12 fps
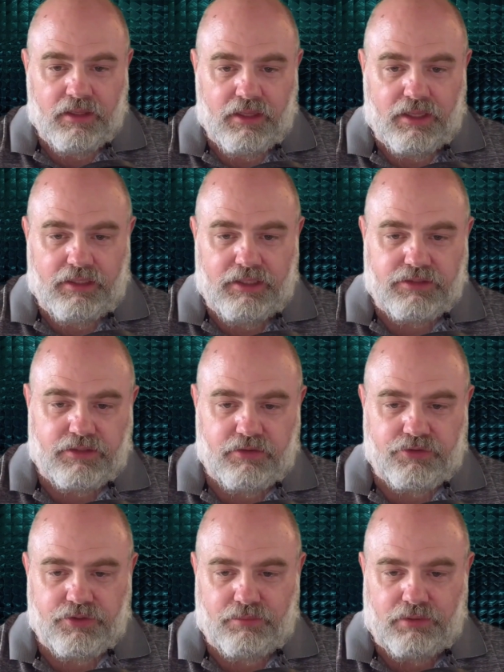and
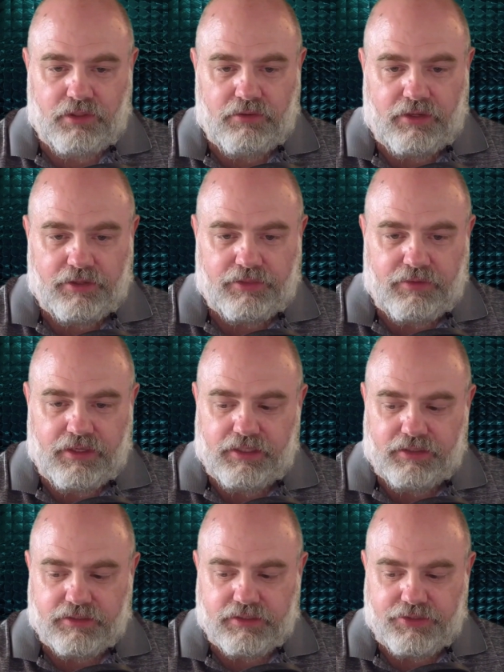institutional bloat are
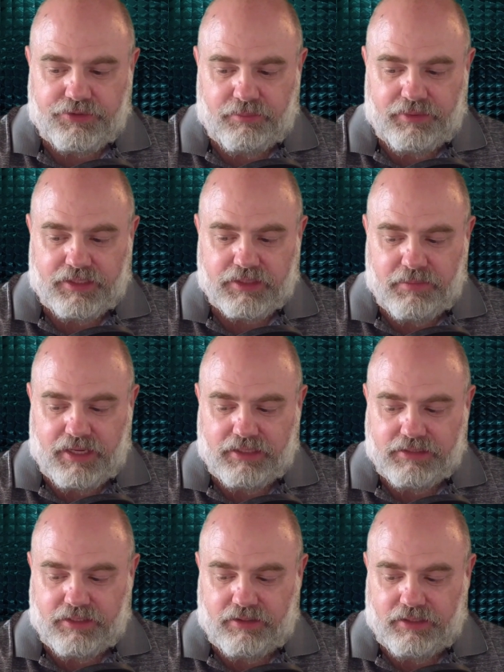threatening the central bank's
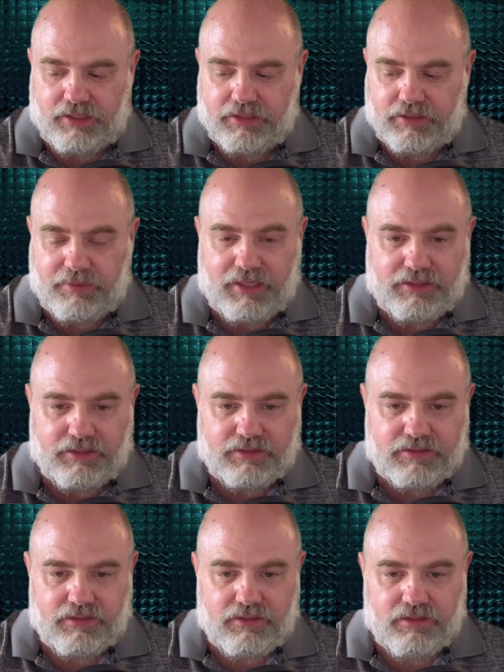monetary
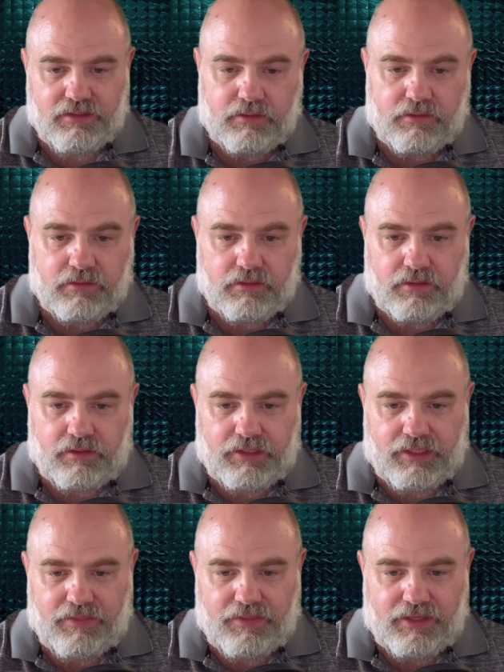independence. All right.
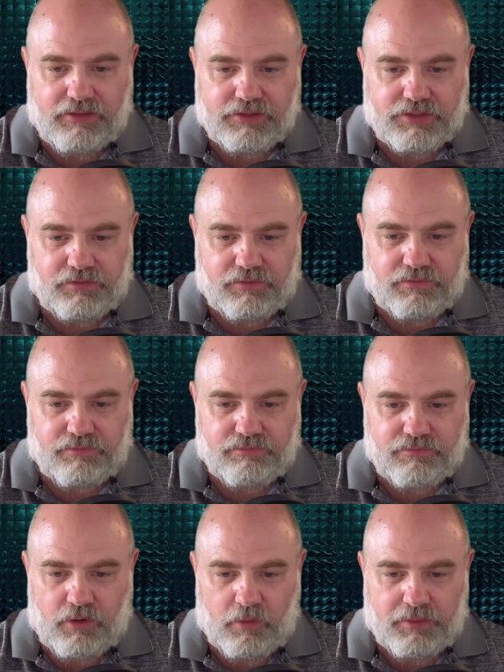And then just the
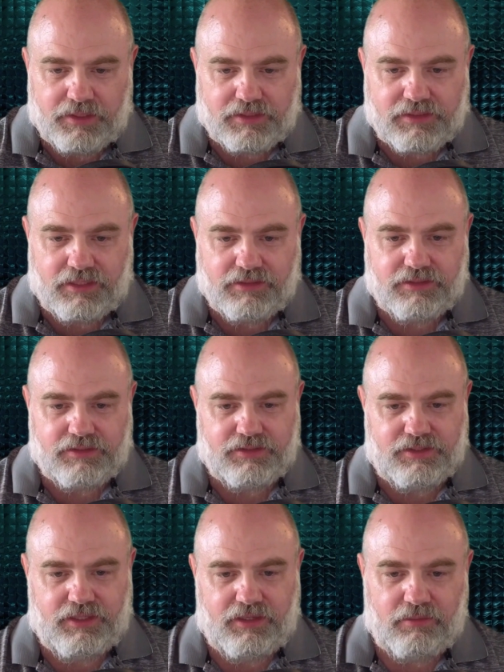opening
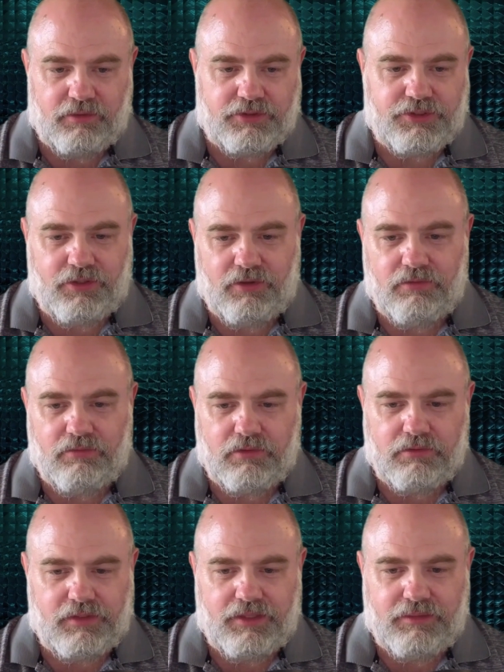sentences here will show
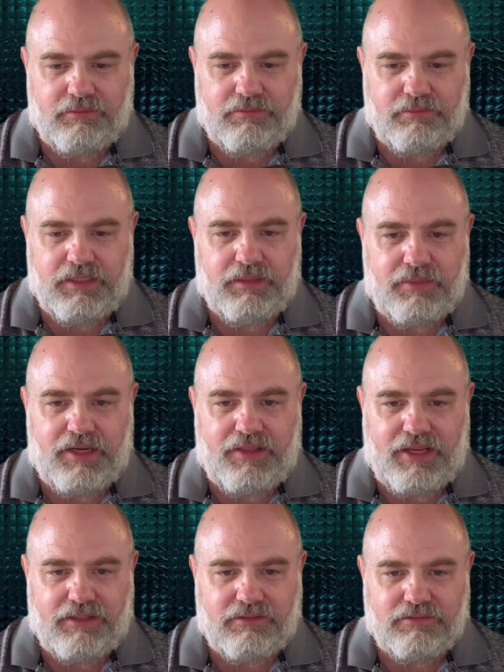what do they mean by
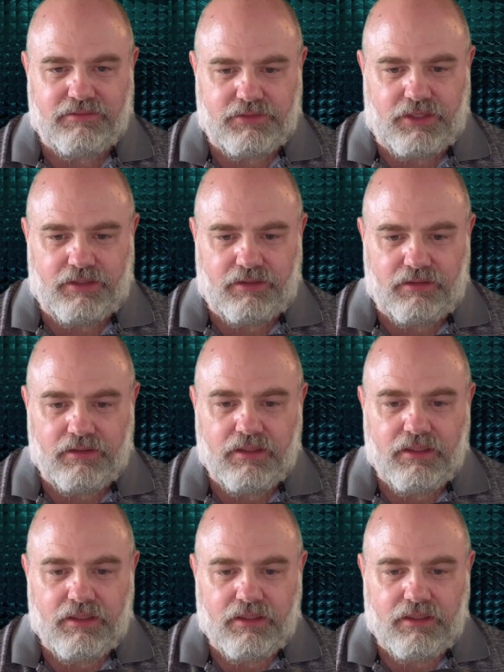that title.
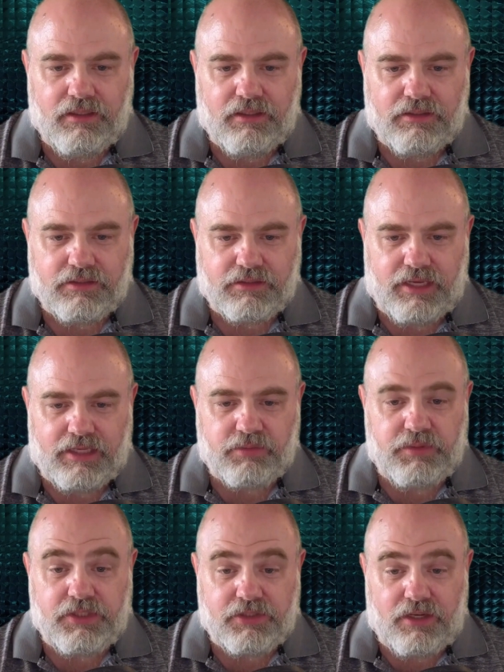He says, as
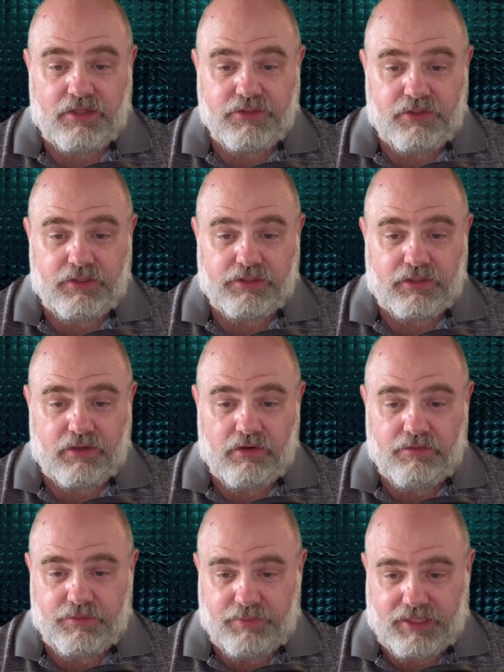we saw during the
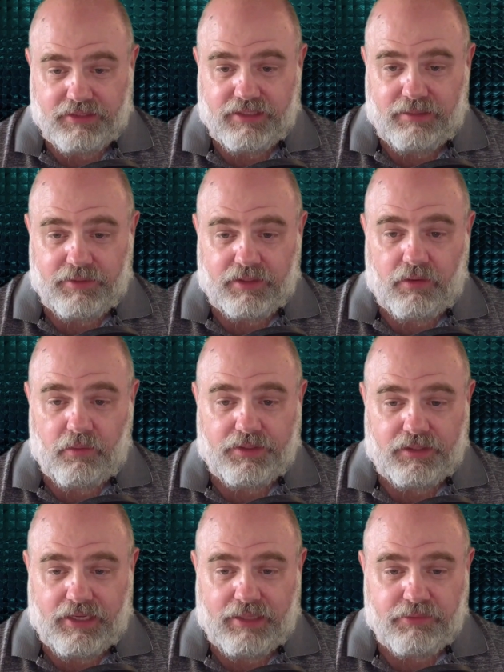COVID pandemic,
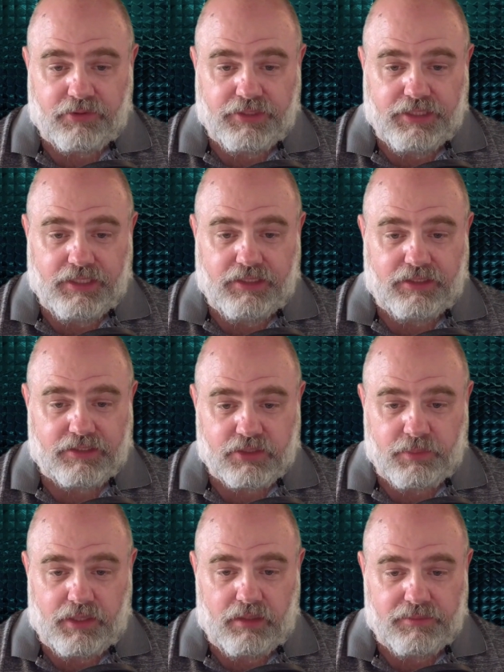when lab-created
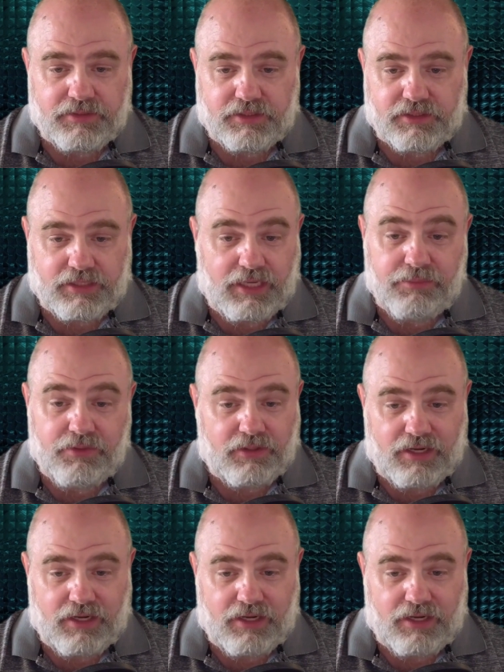experiments escape their